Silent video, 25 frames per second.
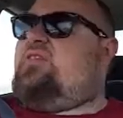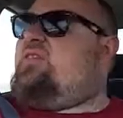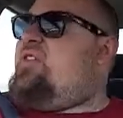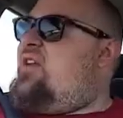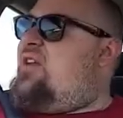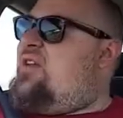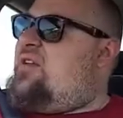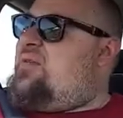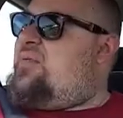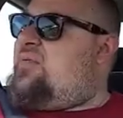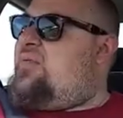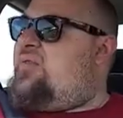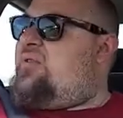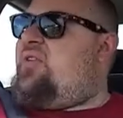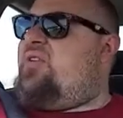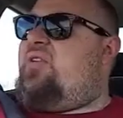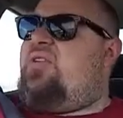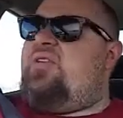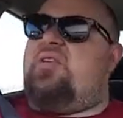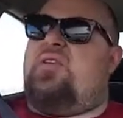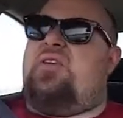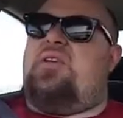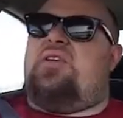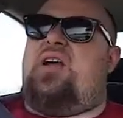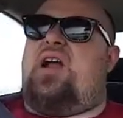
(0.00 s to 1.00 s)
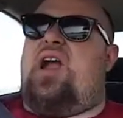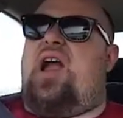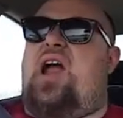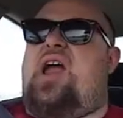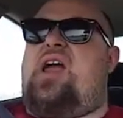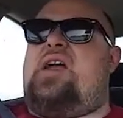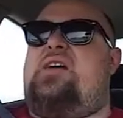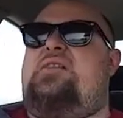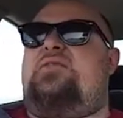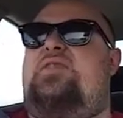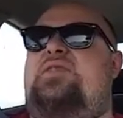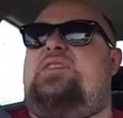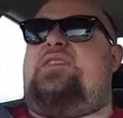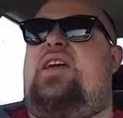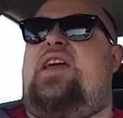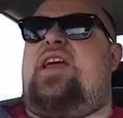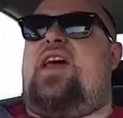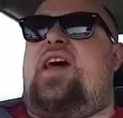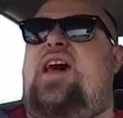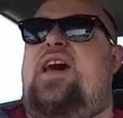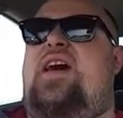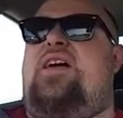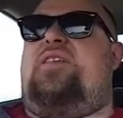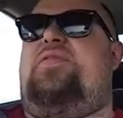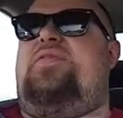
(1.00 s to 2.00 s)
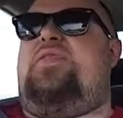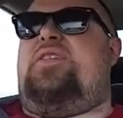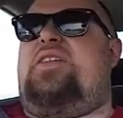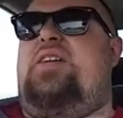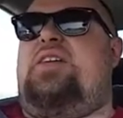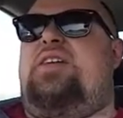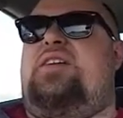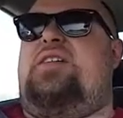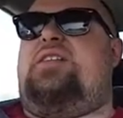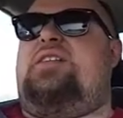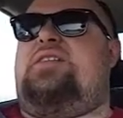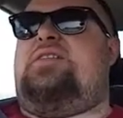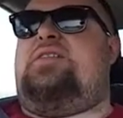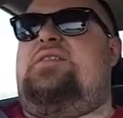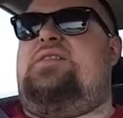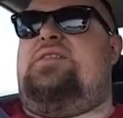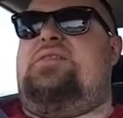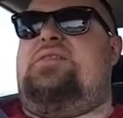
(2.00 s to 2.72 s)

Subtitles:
game store, I would have to.